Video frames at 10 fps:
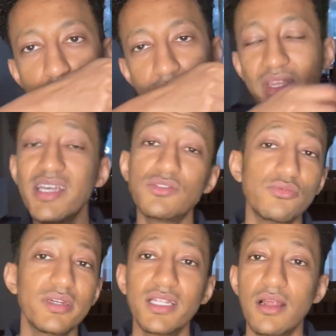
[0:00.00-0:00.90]
It's
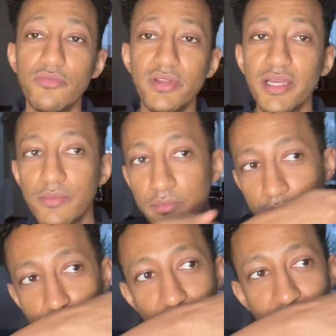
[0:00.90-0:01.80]
really lovely.
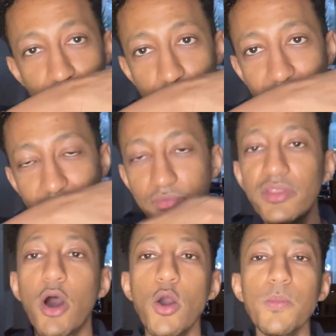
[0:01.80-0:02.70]
It's really lovely.
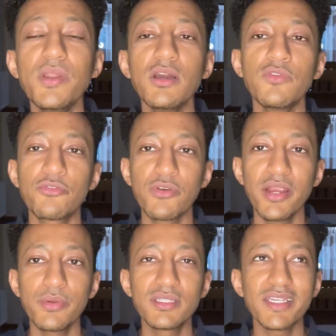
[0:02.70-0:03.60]
The opening of the
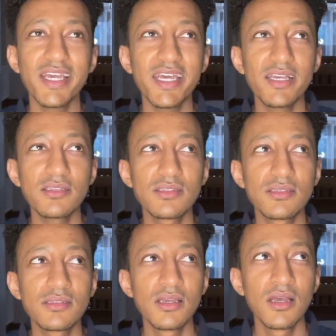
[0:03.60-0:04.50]
fragrance
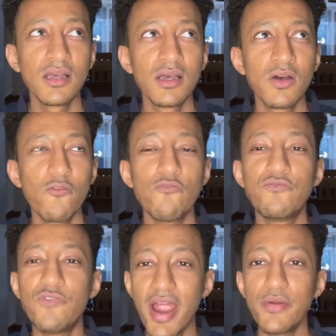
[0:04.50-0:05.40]
is
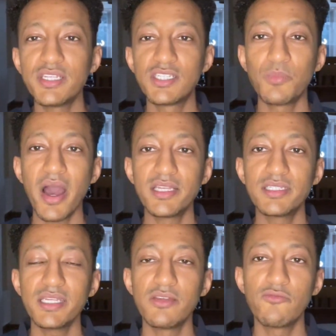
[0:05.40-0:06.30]
very
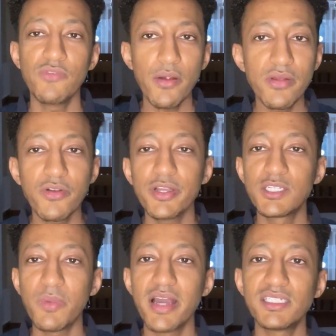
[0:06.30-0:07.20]
spicy, very, very
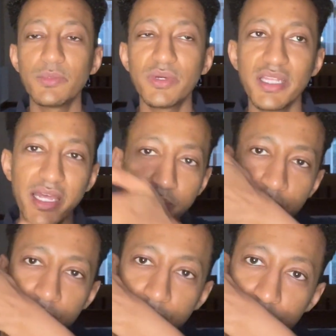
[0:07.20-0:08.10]
spicy. But then
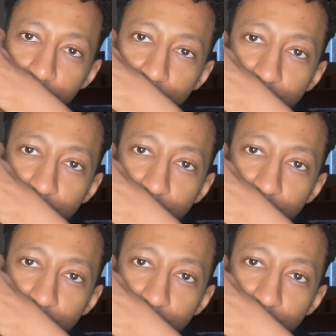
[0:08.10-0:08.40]
you